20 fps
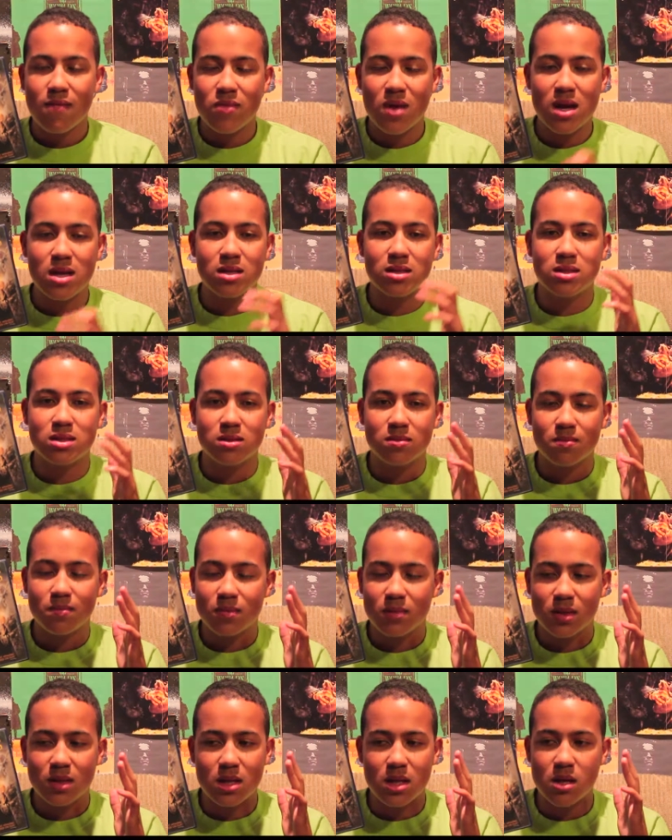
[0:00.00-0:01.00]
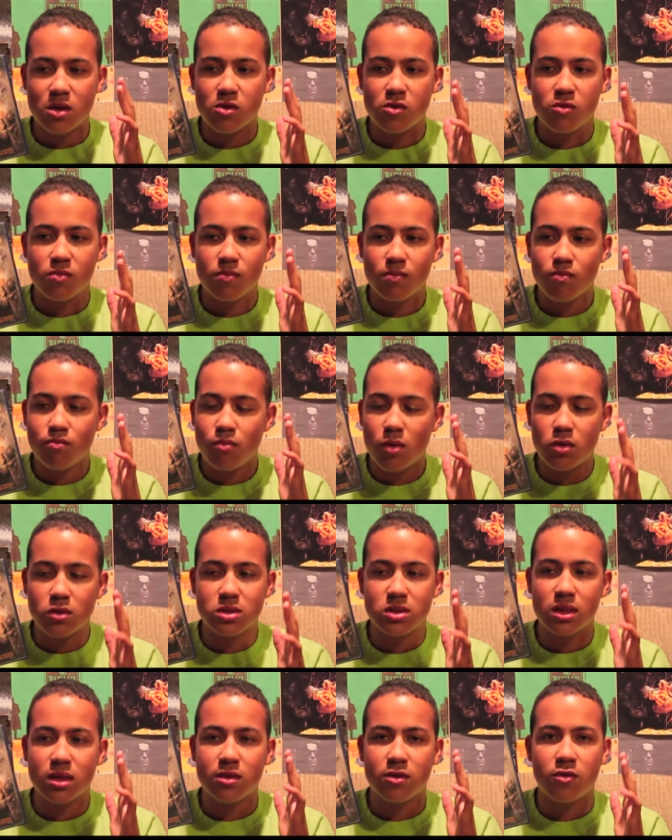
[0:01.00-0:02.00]
That is the
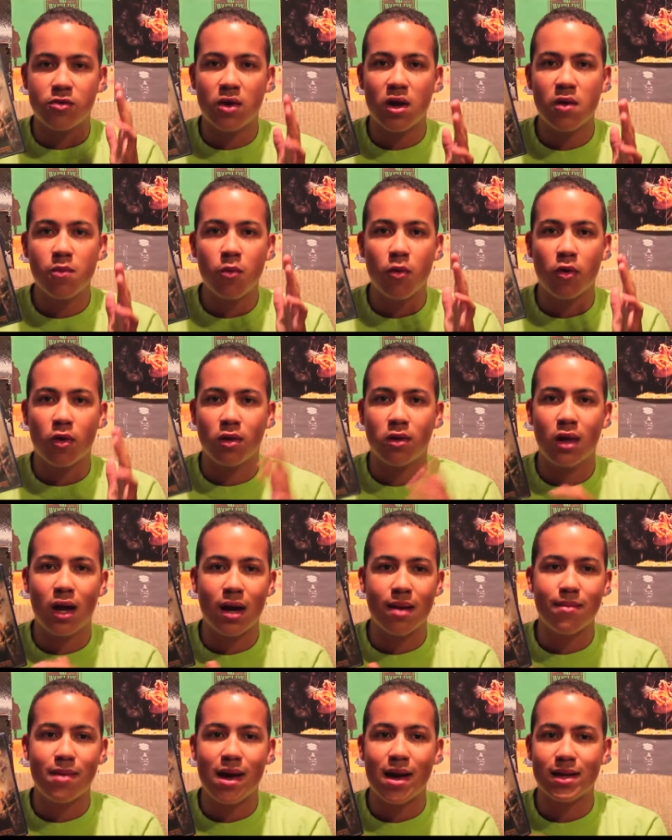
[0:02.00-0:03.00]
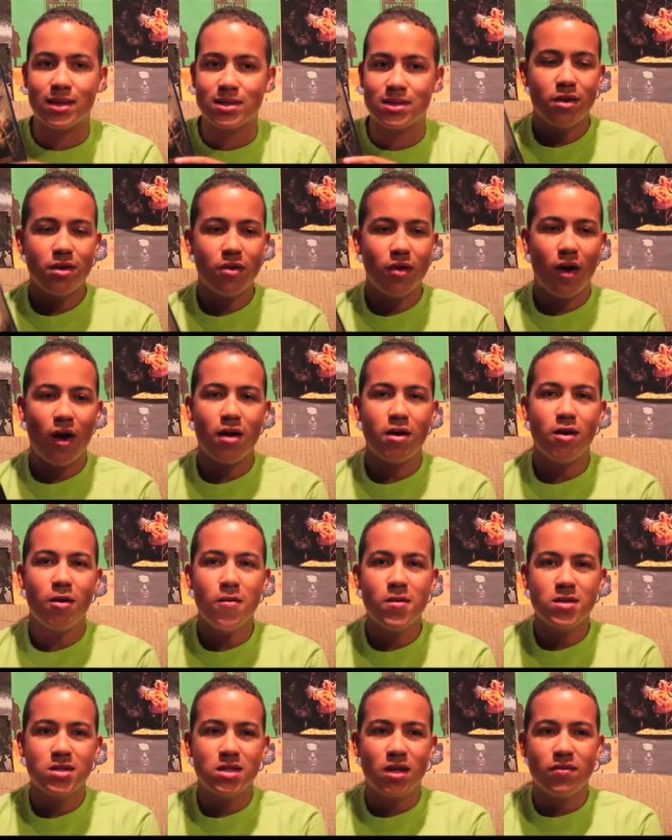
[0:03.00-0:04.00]
most incredible climax. You know, I
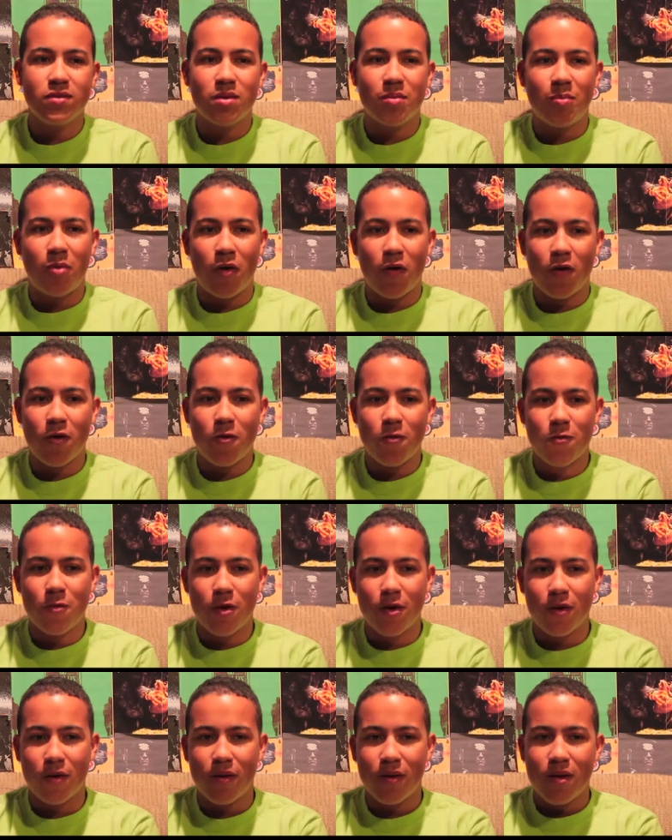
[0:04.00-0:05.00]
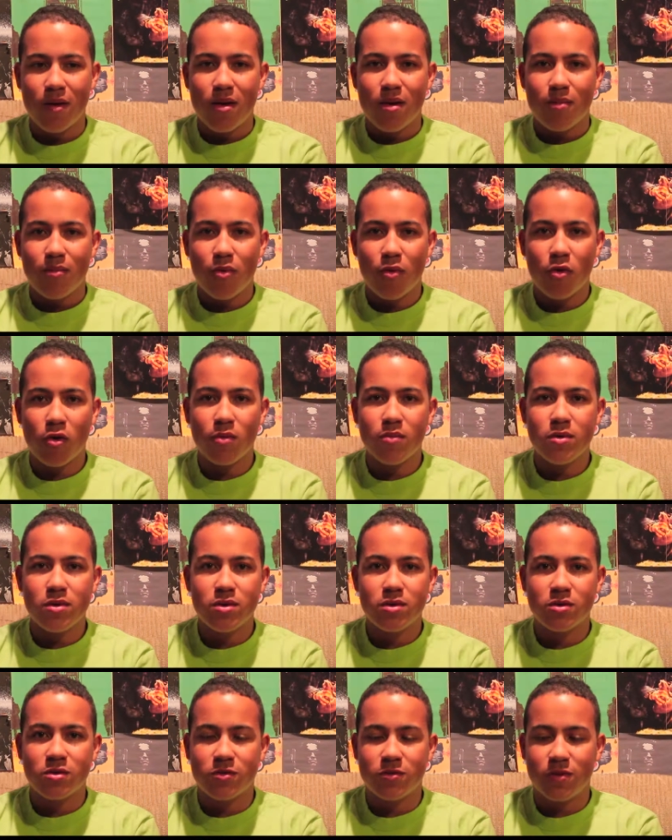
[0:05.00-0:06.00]
always love the part where
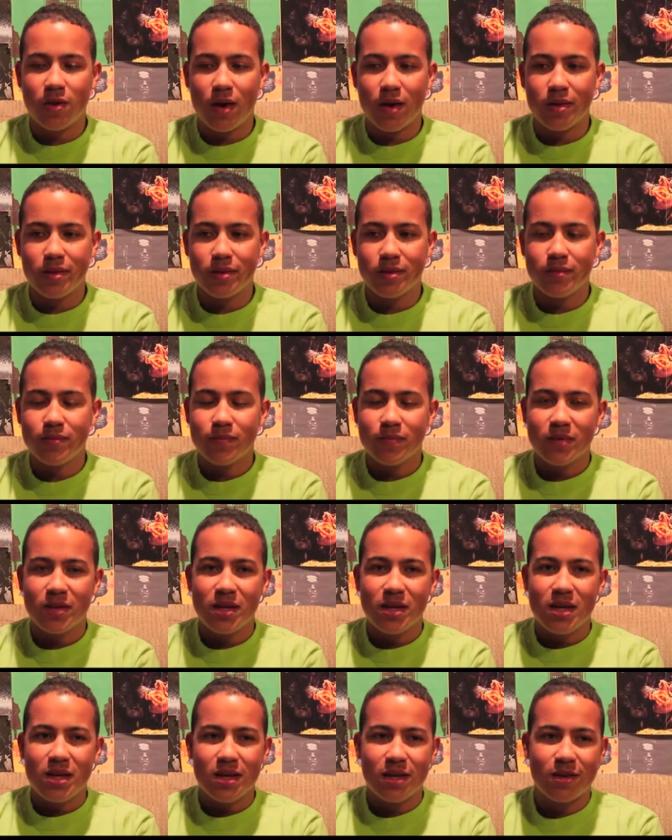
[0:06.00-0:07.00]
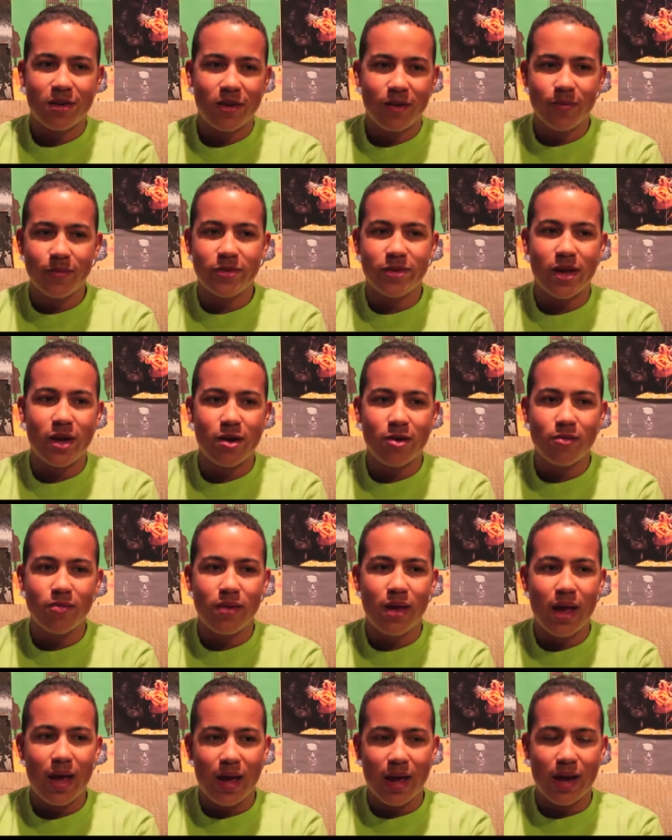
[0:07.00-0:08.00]
Boromir's father comes
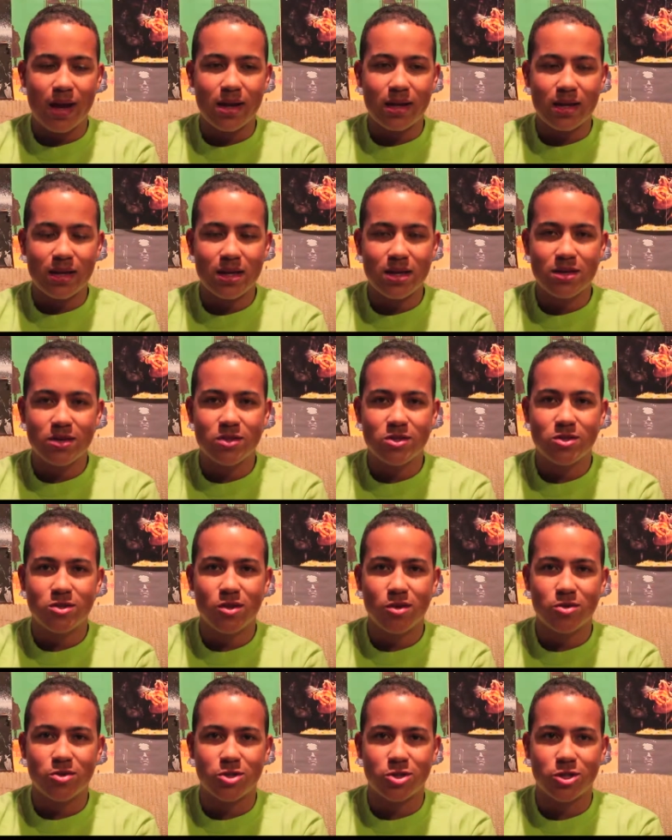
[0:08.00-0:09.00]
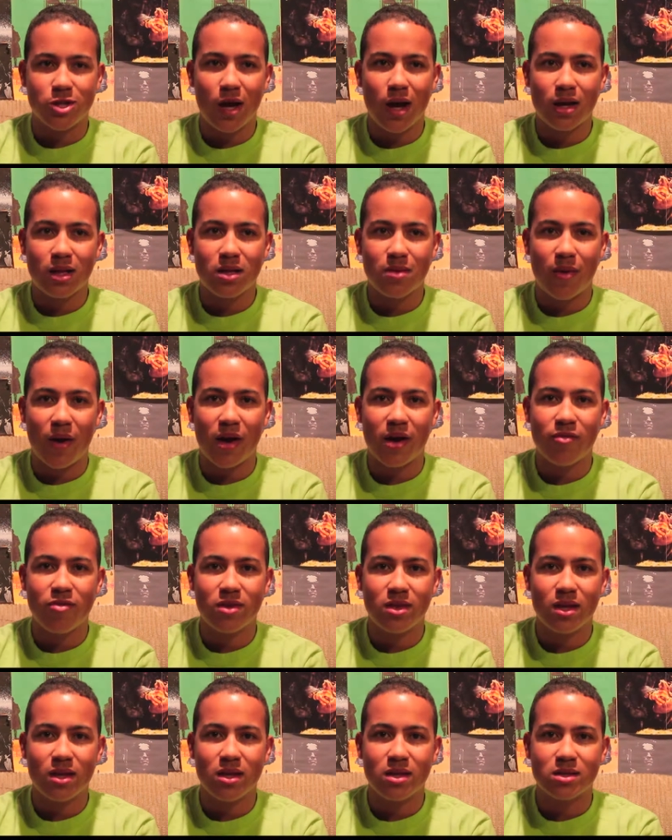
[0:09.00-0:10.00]
out and he is so shocked about
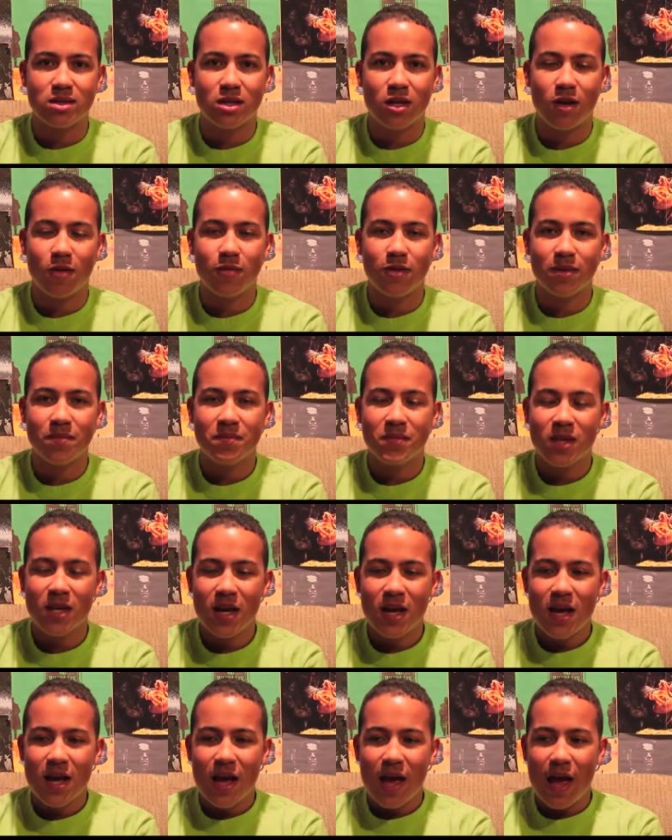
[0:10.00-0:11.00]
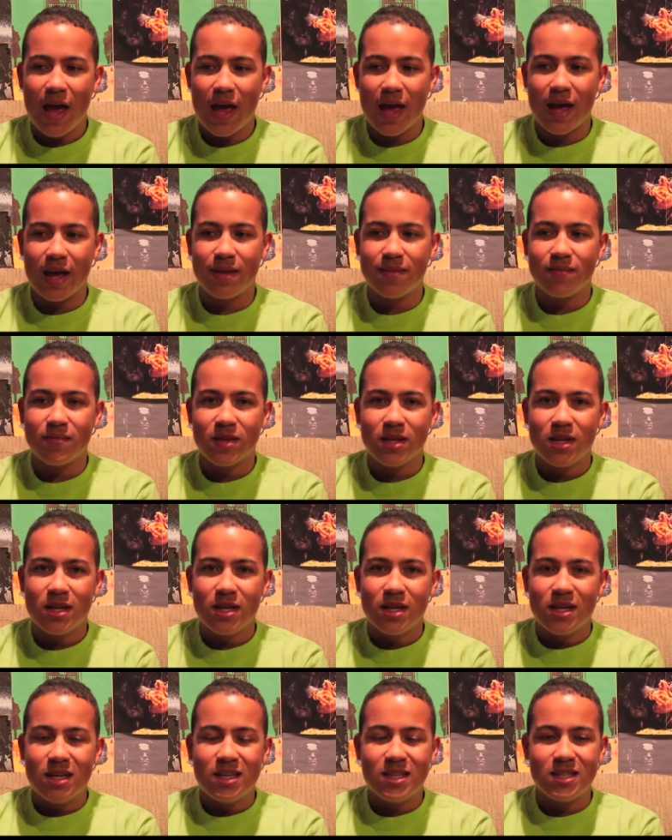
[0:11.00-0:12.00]
everything that's coming, and
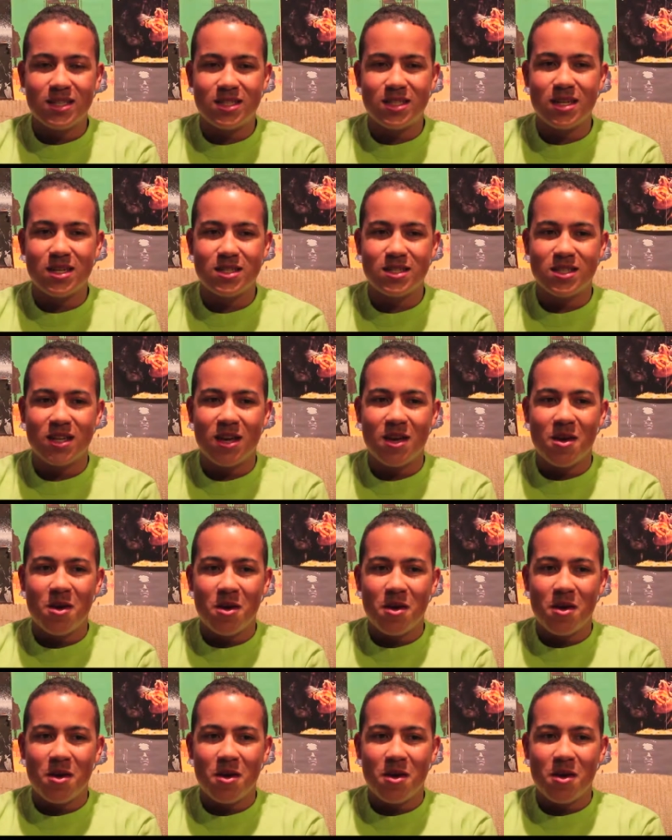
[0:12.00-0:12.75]
he says,